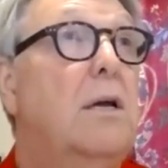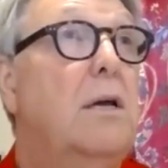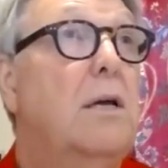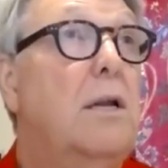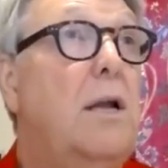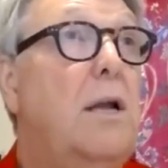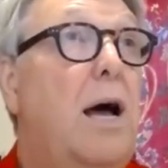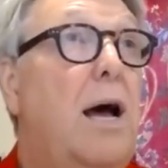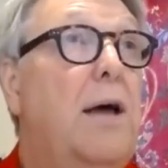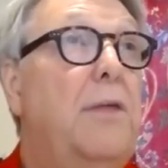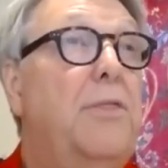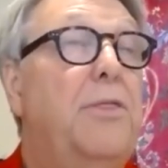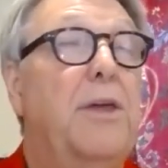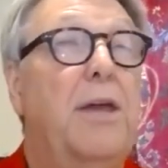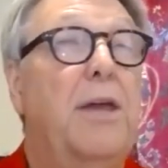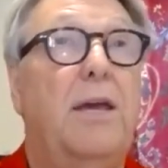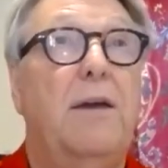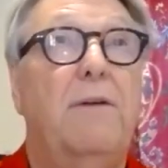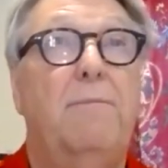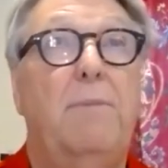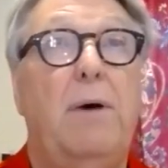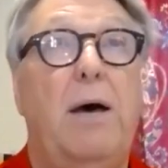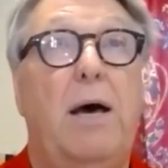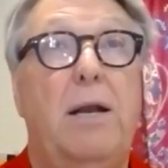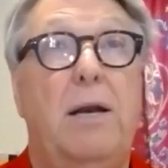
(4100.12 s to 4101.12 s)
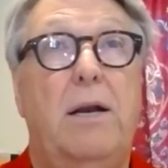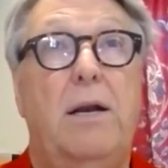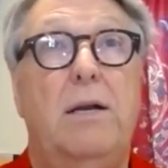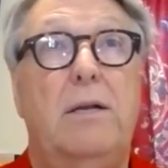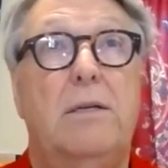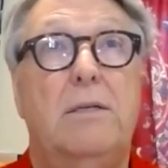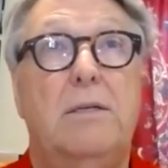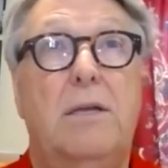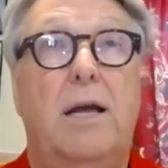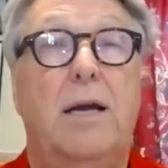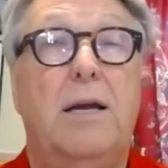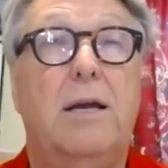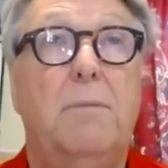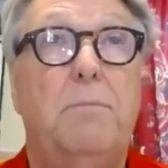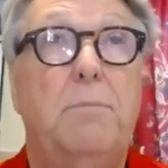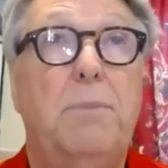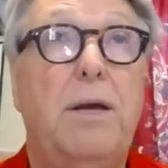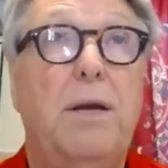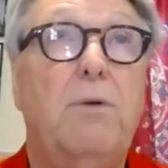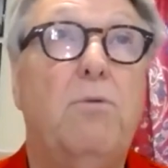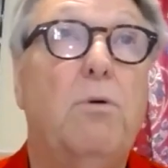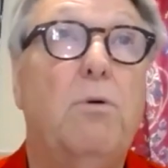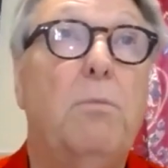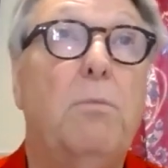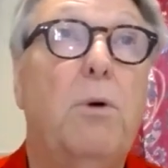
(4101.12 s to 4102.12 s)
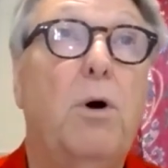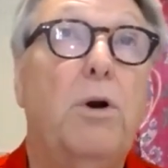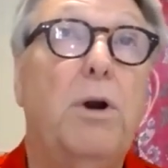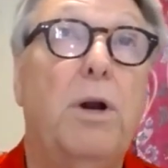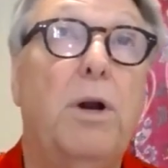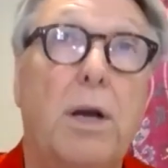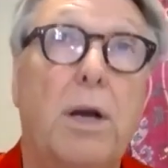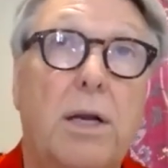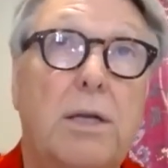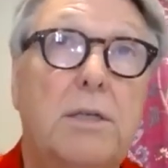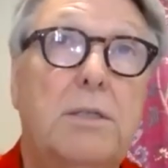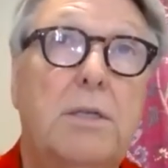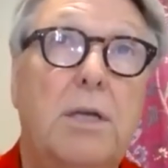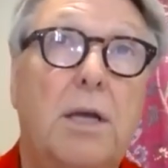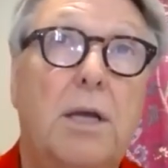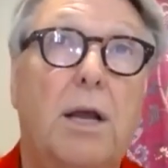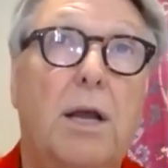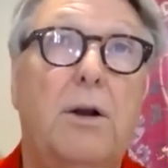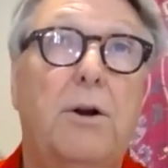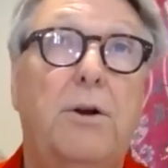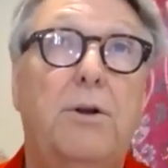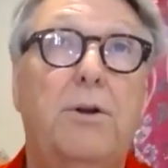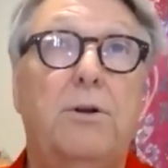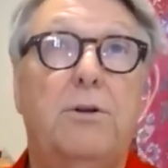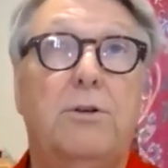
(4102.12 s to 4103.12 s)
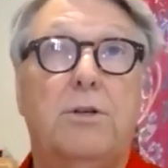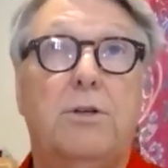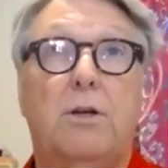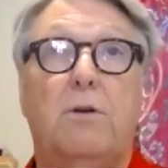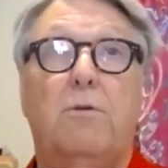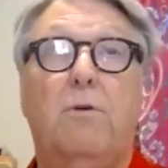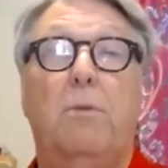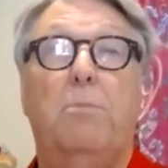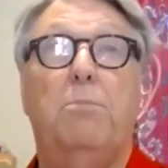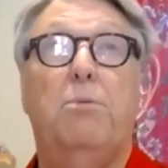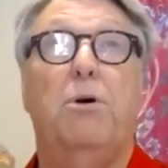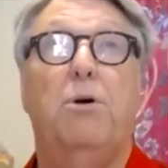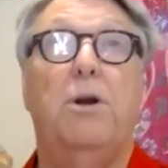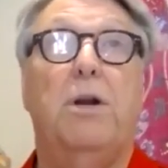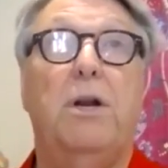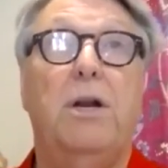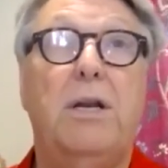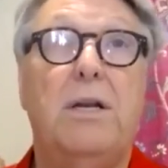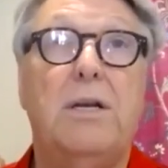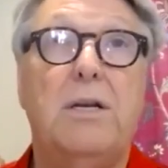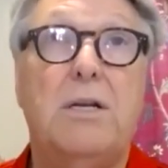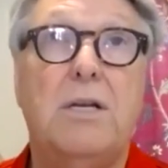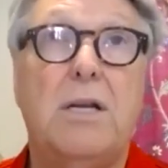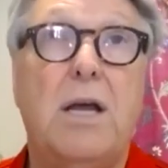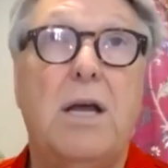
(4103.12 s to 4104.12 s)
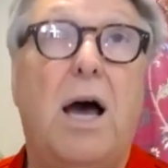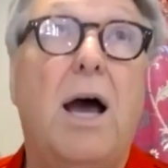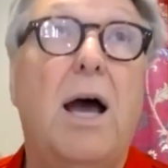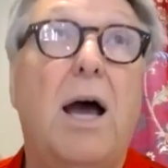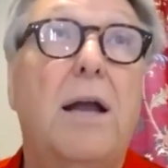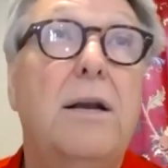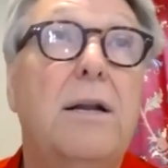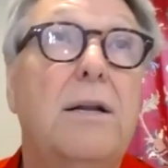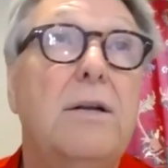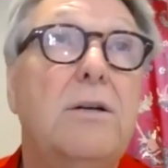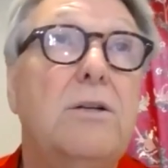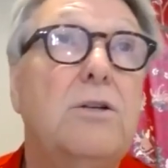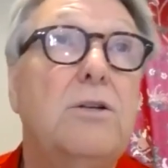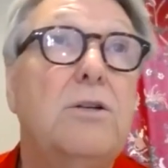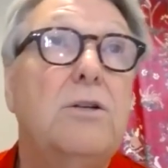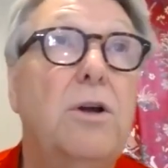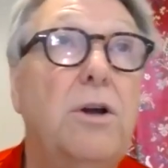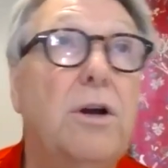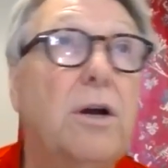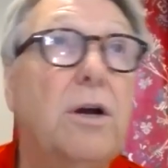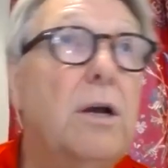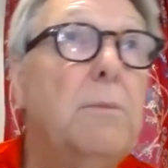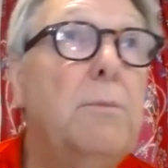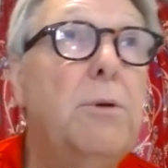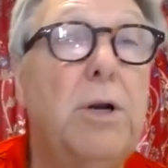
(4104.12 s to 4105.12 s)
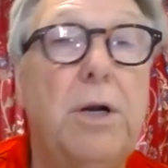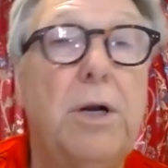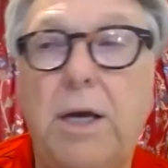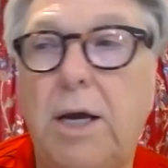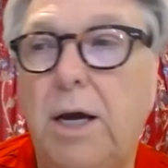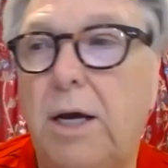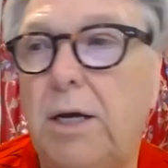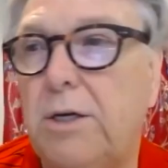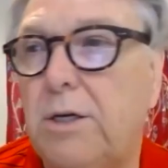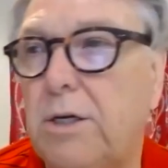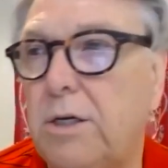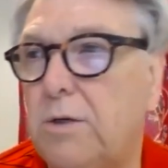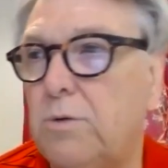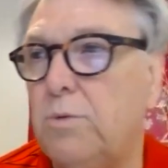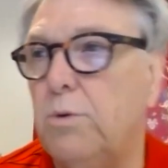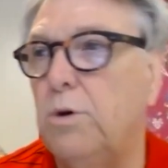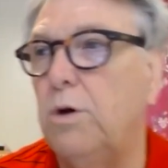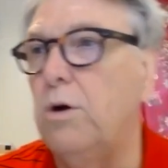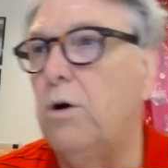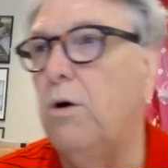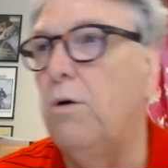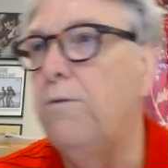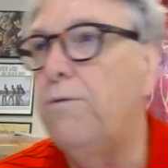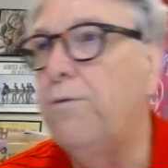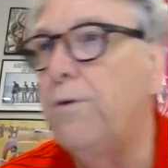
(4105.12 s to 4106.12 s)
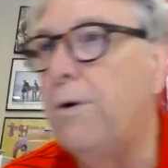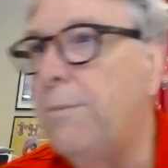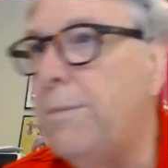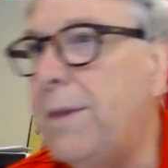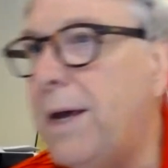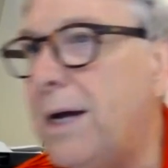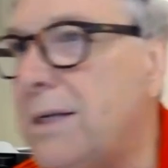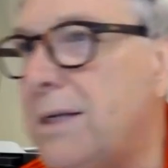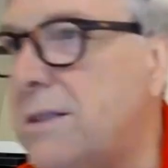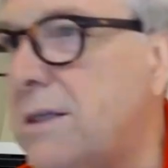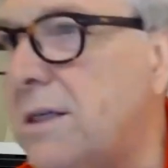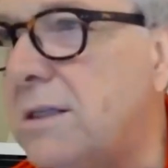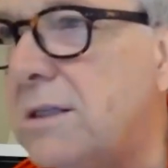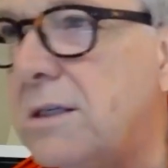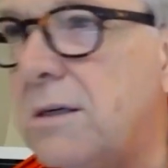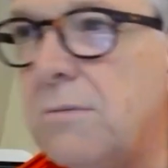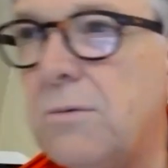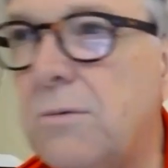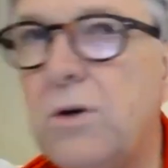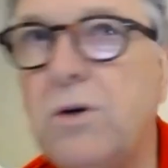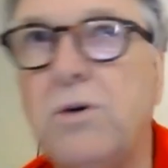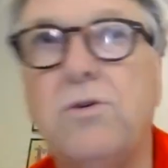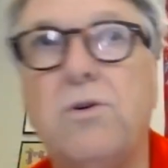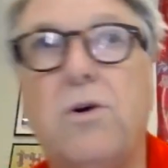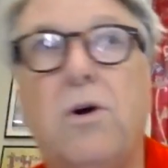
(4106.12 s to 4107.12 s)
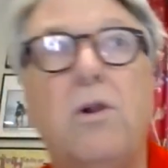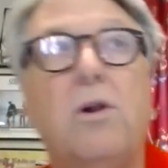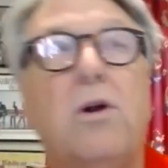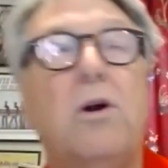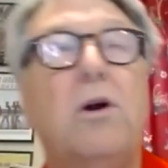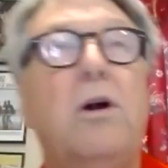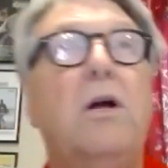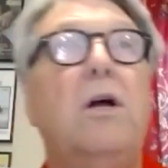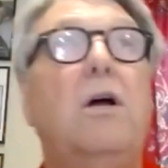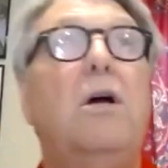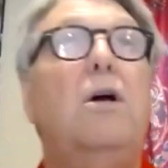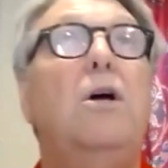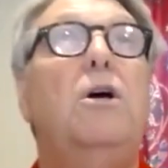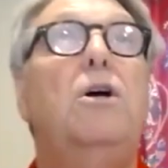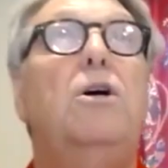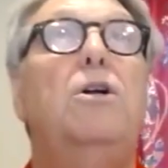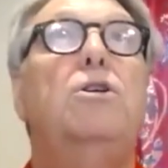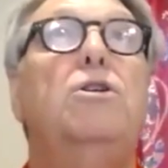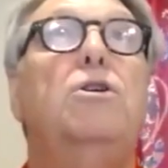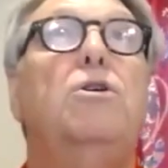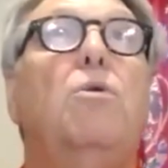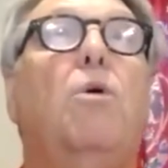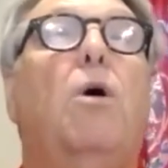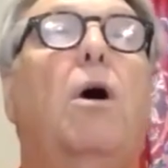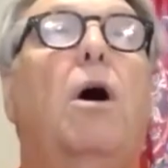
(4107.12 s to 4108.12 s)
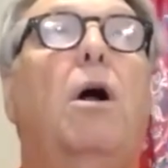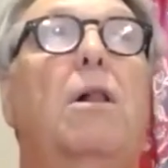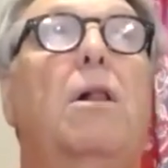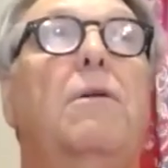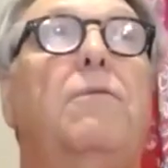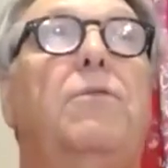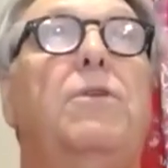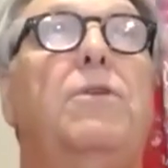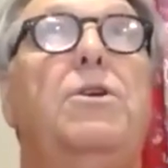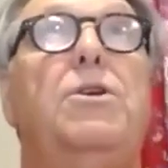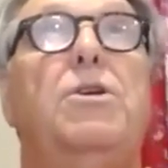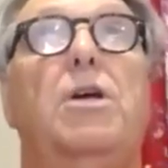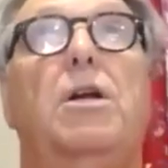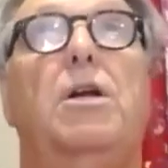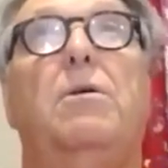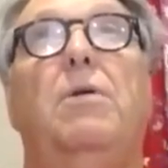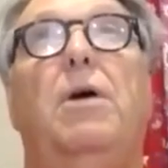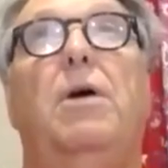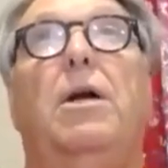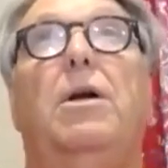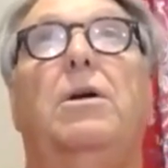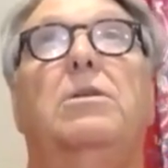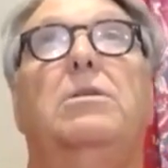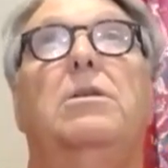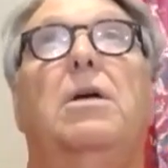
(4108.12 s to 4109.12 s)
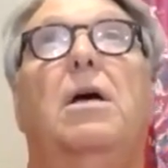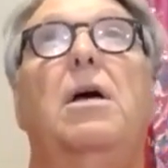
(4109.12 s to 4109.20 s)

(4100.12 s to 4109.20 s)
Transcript: I think about it as like a big remote annunciator. You'll generally put it inside, and so your communications will go from that system controller to all of the generators.